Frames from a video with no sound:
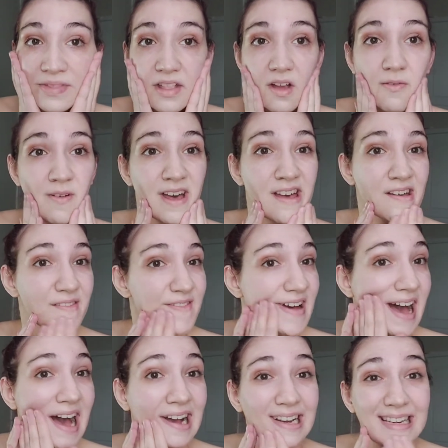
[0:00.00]
with
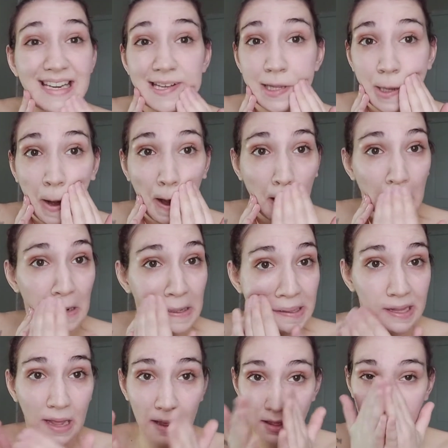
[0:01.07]
acne scars,
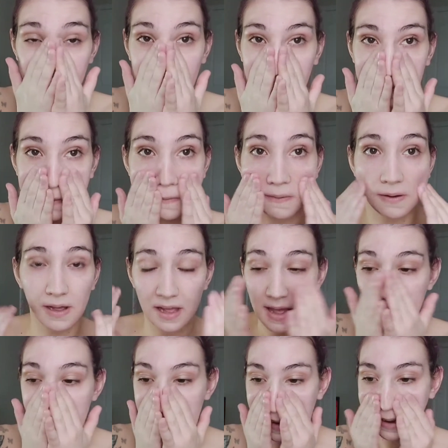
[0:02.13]
so
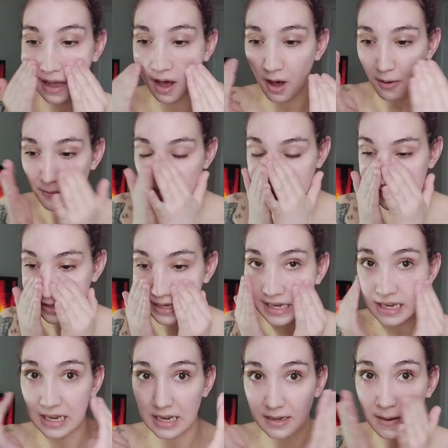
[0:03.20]
I always
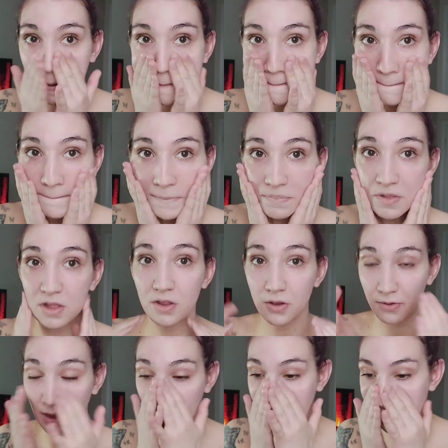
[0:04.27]
need
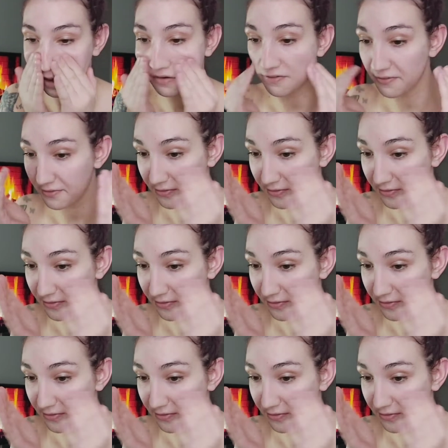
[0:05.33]
to have